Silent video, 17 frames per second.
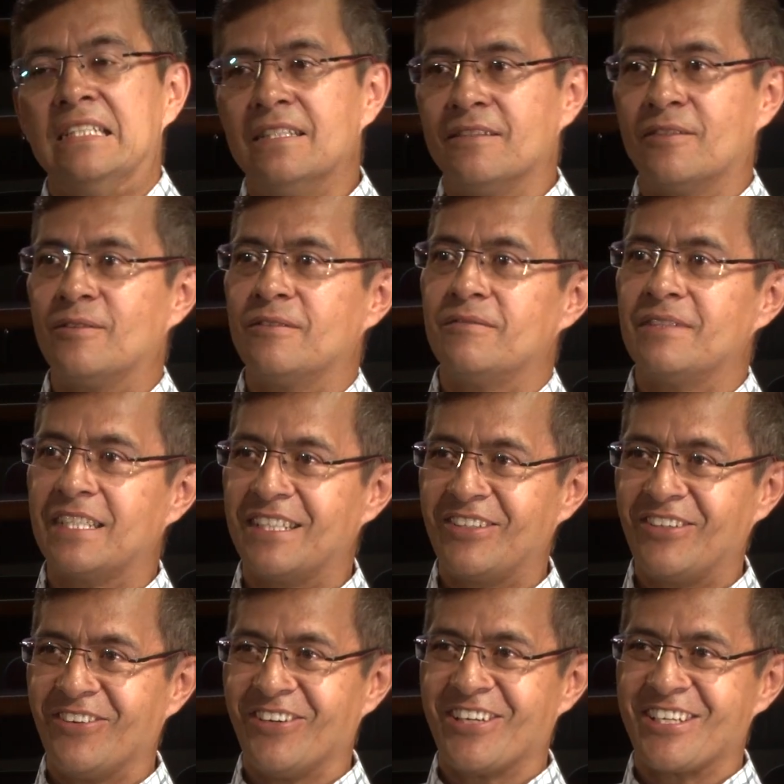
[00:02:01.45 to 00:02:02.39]
Oh my
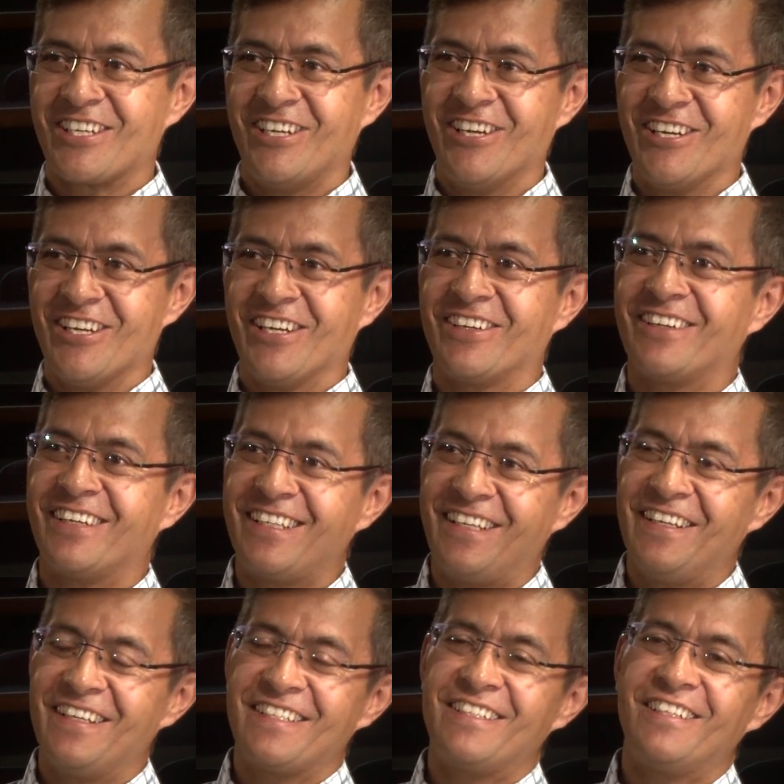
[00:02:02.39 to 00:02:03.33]
God, right?
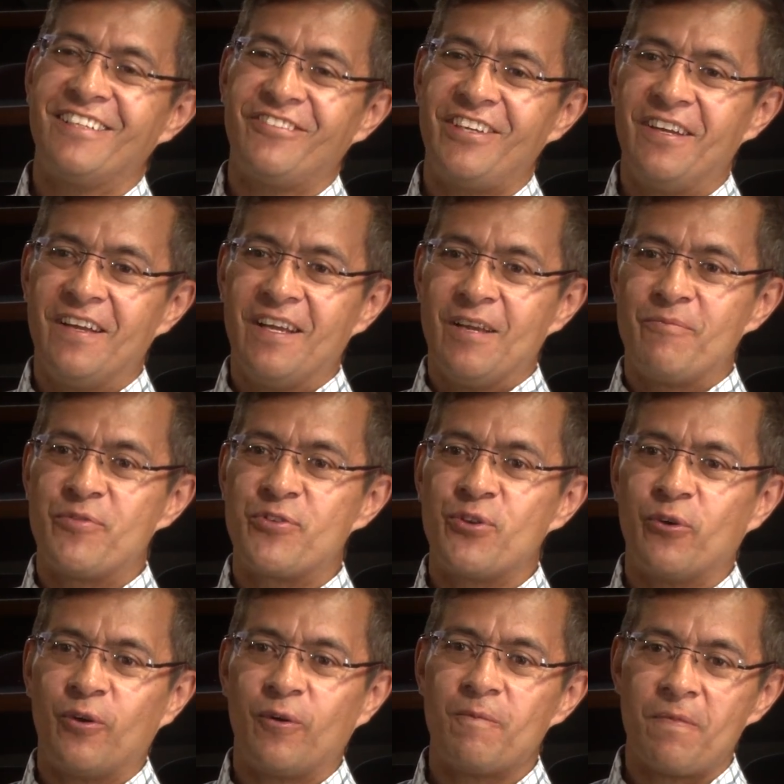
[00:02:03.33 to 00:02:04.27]
It's gonna be,
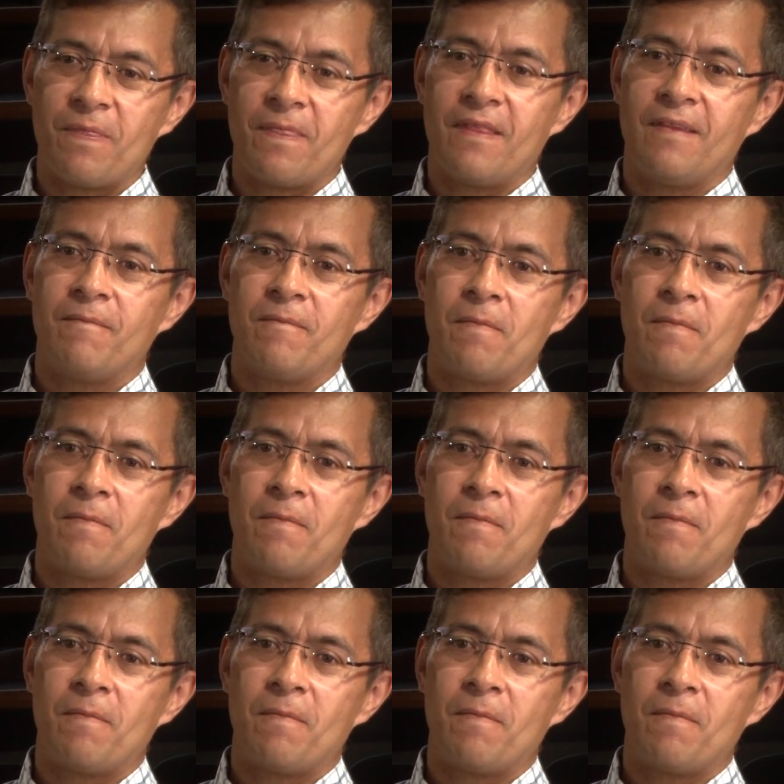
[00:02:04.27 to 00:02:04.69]
so